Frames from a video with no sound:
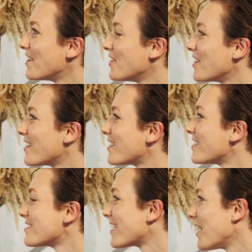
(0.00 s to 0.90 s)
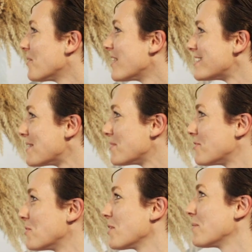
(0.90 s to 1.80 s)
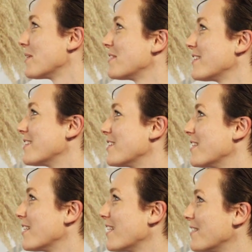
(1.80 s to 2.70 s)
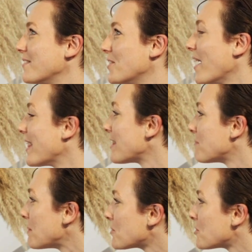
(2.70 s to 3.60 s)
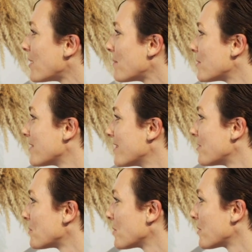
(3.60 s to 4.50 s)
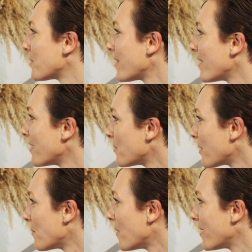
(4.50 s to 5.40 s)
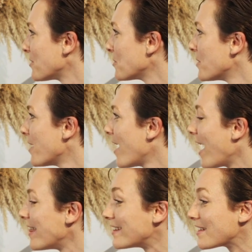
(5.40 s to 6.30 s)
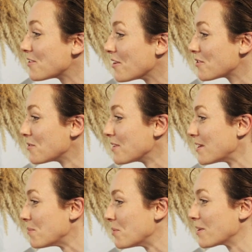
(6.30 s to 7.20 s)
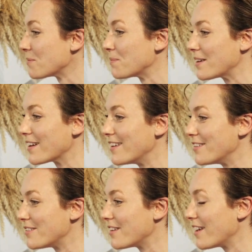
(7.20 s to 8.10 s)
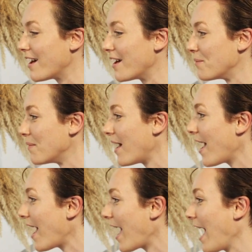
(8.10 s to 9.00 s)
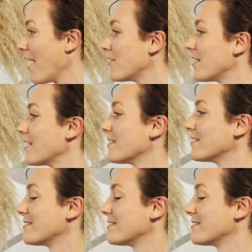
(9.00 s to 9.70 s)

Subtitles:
because kind of what I said before about the, I think people should be able to live and work where they want to. I think that's also really important because having